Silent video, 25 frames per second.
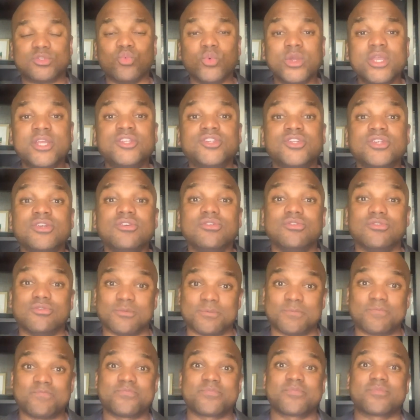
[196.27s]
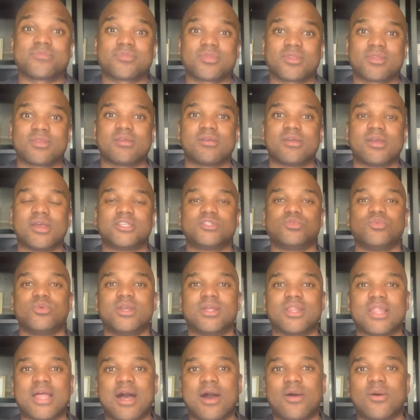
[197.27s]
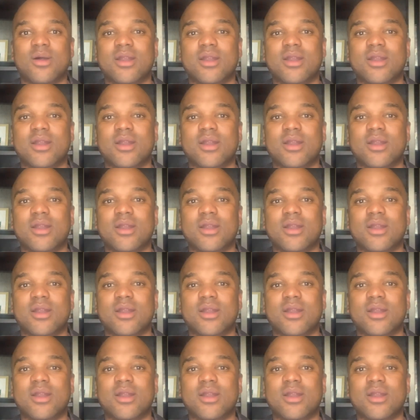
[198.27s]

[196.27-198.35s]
We too, as we allow